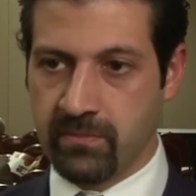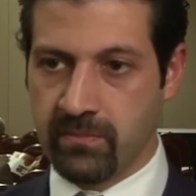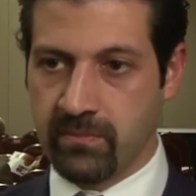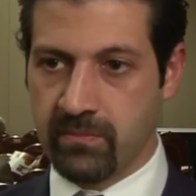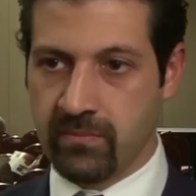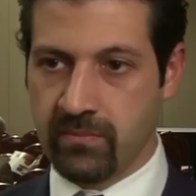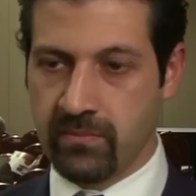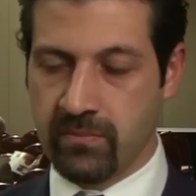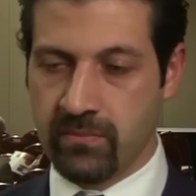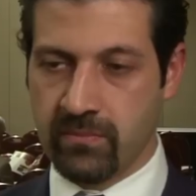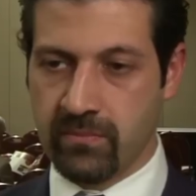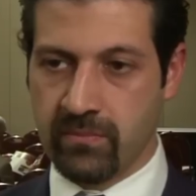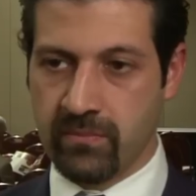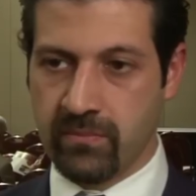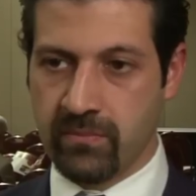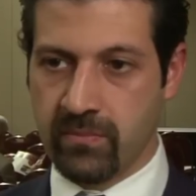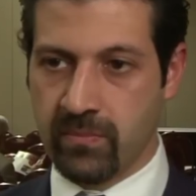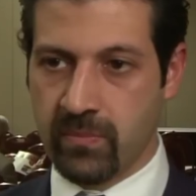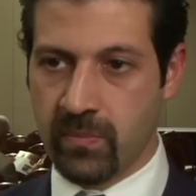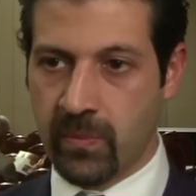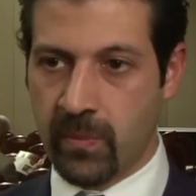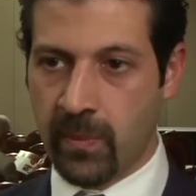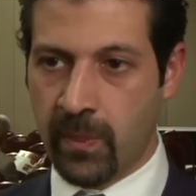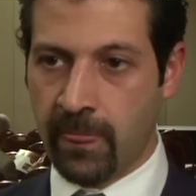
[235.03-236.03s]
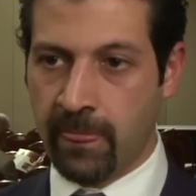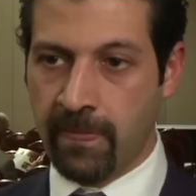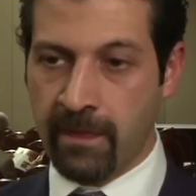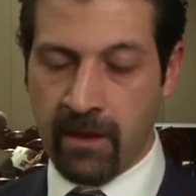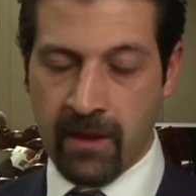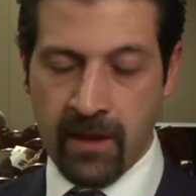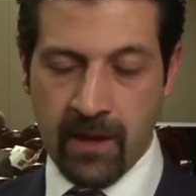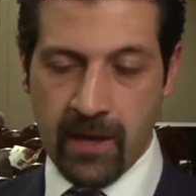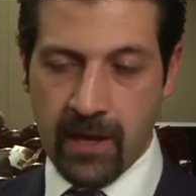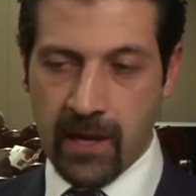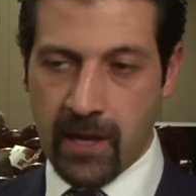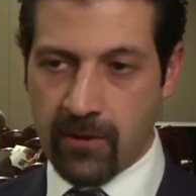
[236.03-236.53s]
politics?
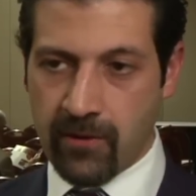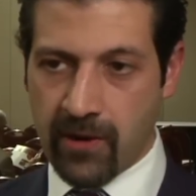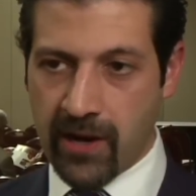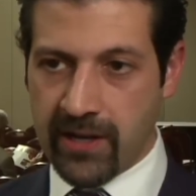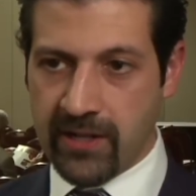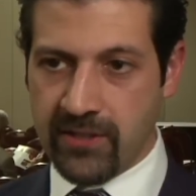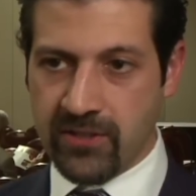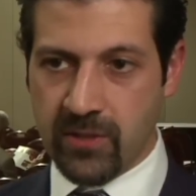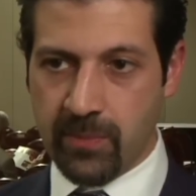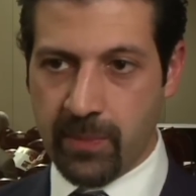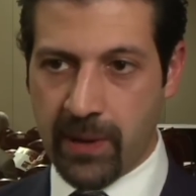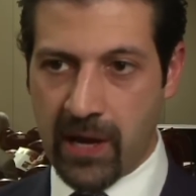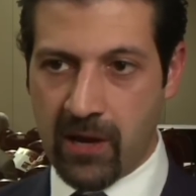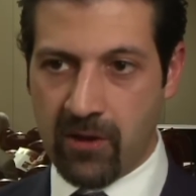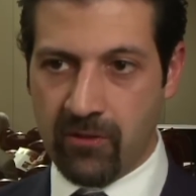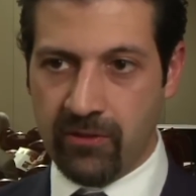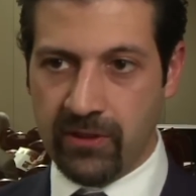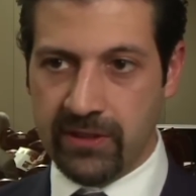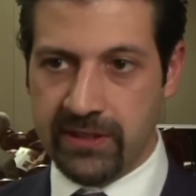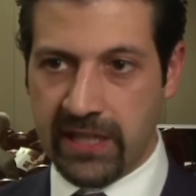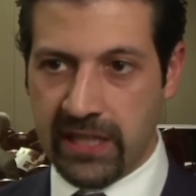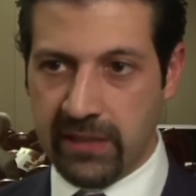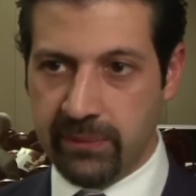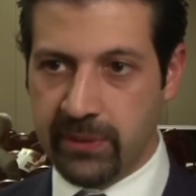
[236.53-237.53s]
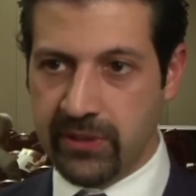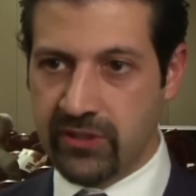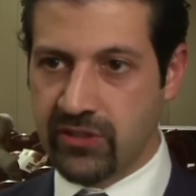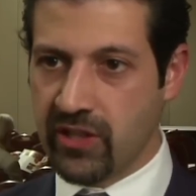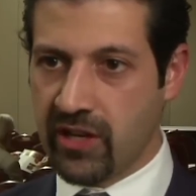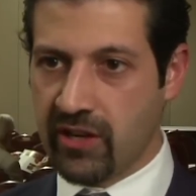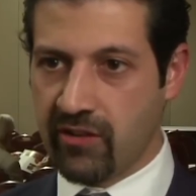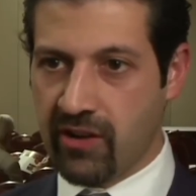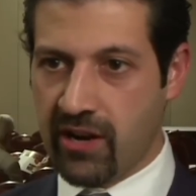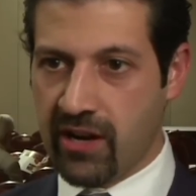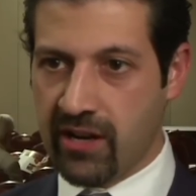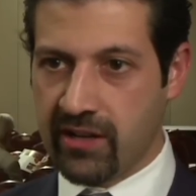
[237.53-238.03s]
Iran is a powerful neighbor
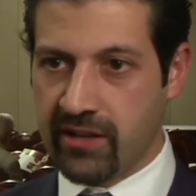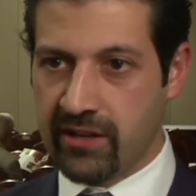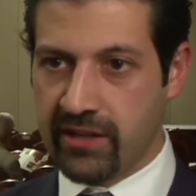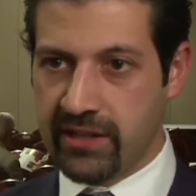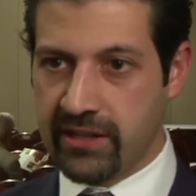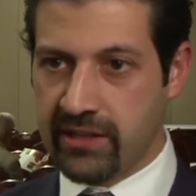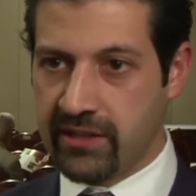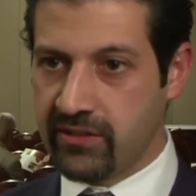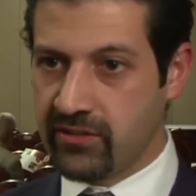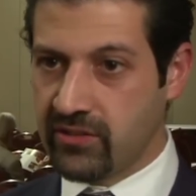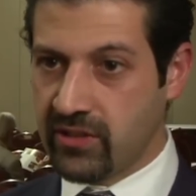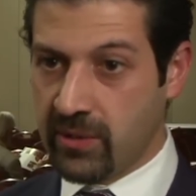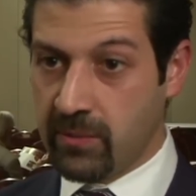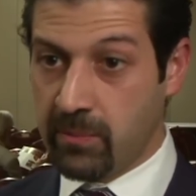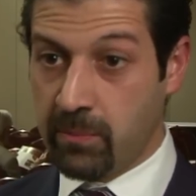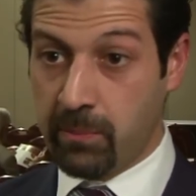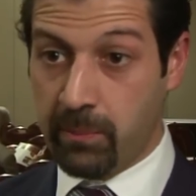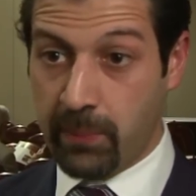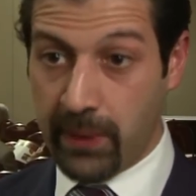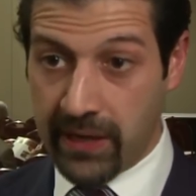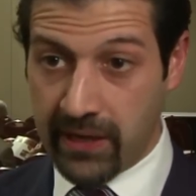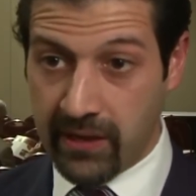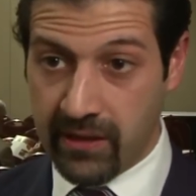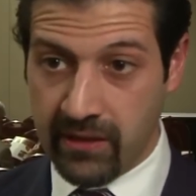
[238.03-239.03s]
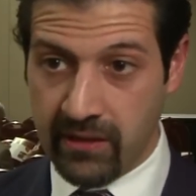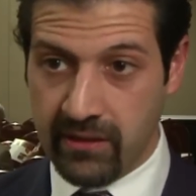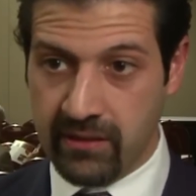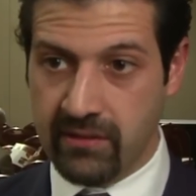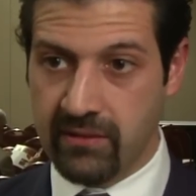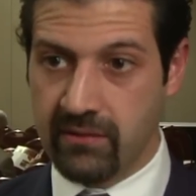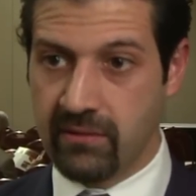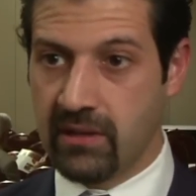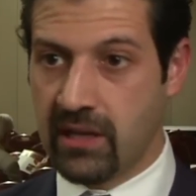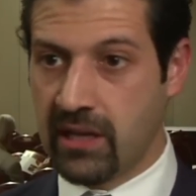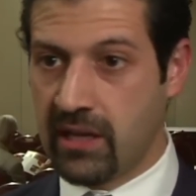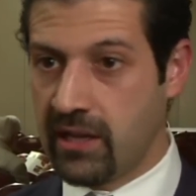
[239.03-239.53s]
to Iraq. It is a big
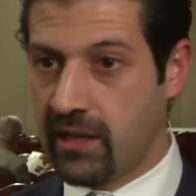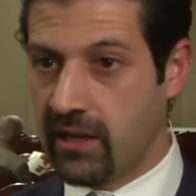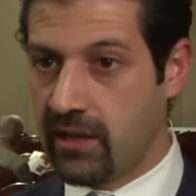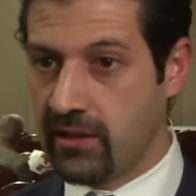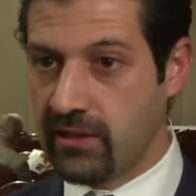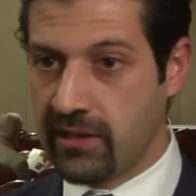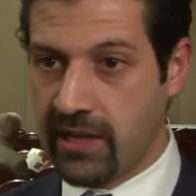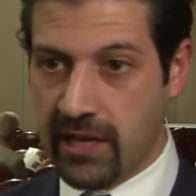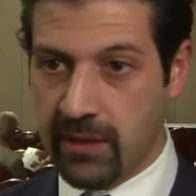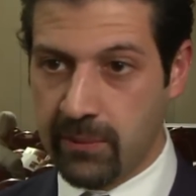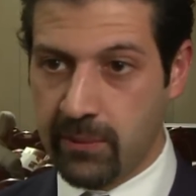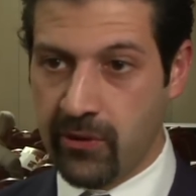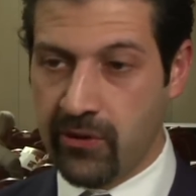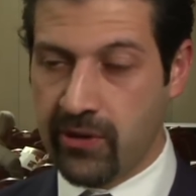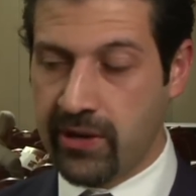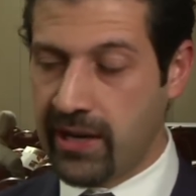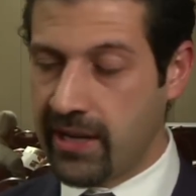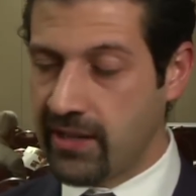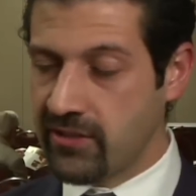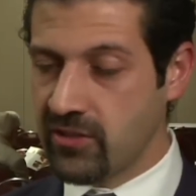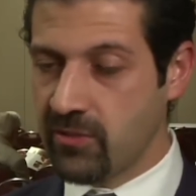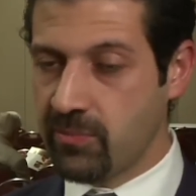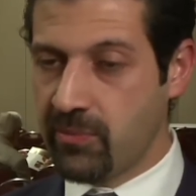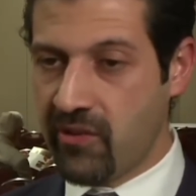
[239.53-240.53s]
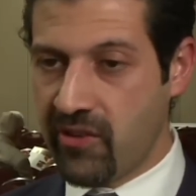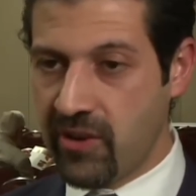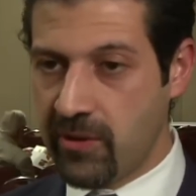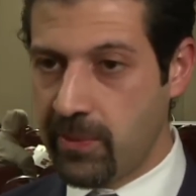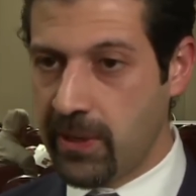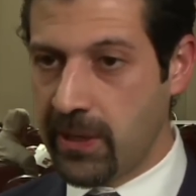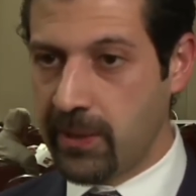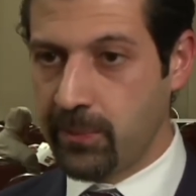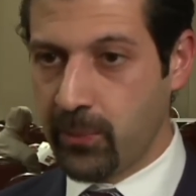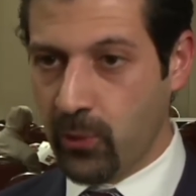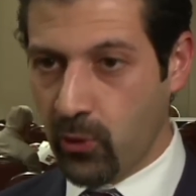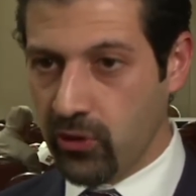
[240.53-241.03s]
uh, neighbor and has a very
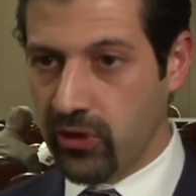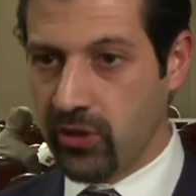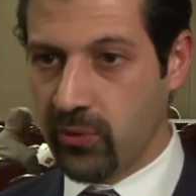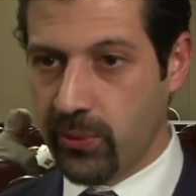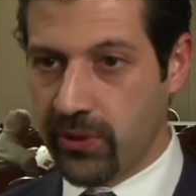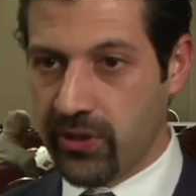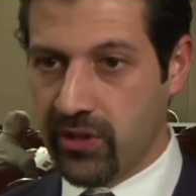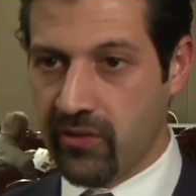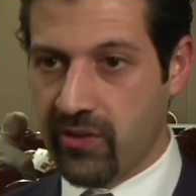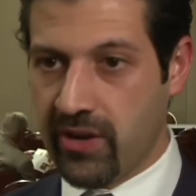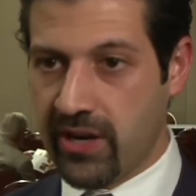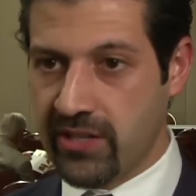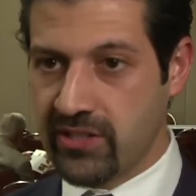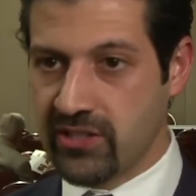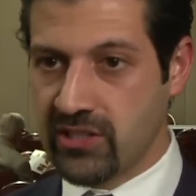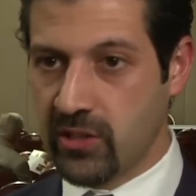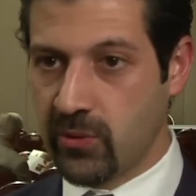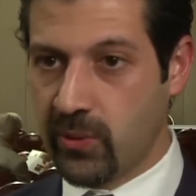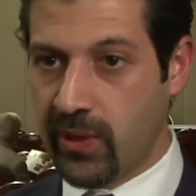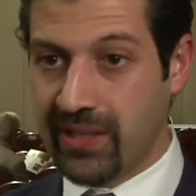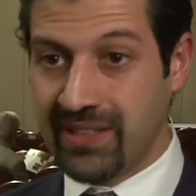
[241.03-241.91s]
big border with Iraq. So